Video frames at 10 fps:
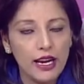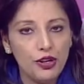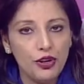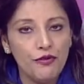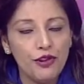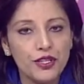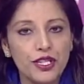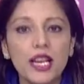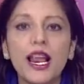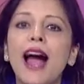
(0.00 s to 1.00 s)

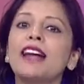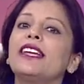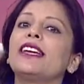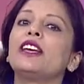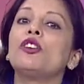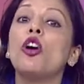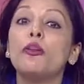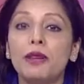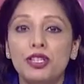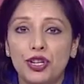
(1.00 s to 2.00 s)
universal and they
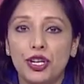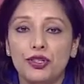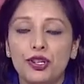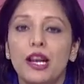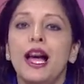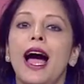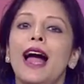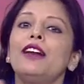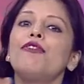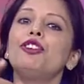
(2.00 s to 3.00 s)
cannot be changed.
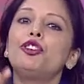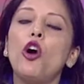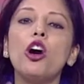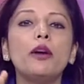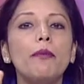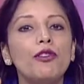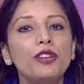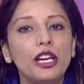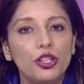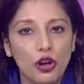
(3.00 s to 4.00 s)
And if we talk
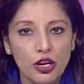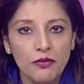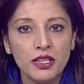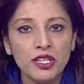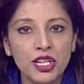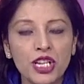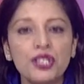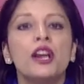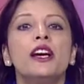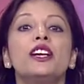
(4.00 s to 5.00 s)
about the autonomous
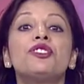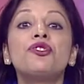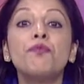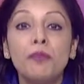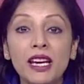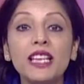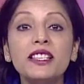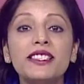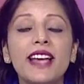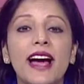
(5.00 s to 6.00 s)
stage, it
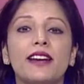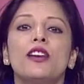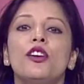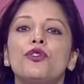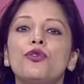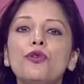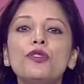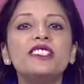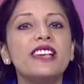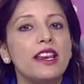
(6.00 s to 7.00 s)
means that
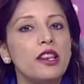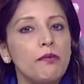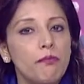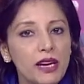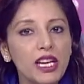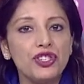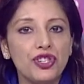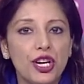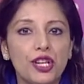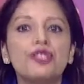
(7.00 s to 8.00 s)
rules can be
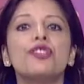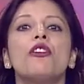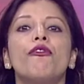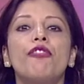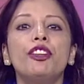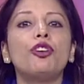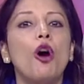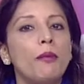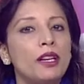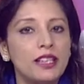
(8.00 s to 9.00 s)
changed with
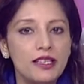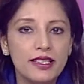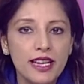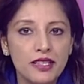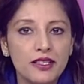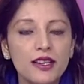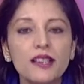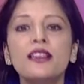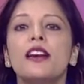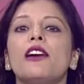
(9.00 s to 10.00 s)
common
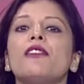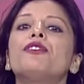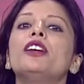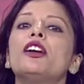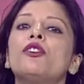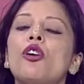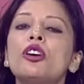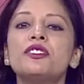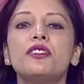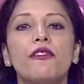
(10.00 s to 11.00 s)
consensus if they are
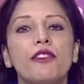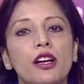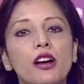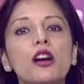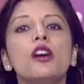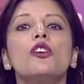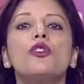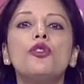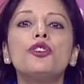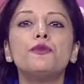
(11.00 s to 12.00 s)
not serving a
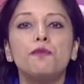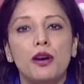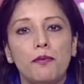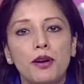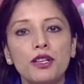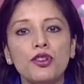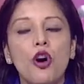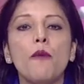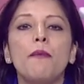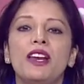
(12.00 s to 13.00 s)
good purpose
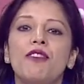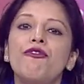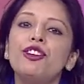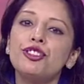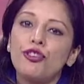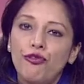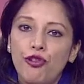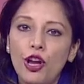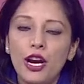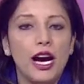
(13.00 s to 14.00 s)
or benefit
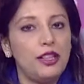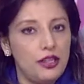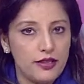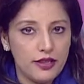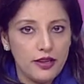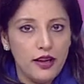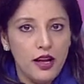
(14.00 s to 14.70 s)
for others.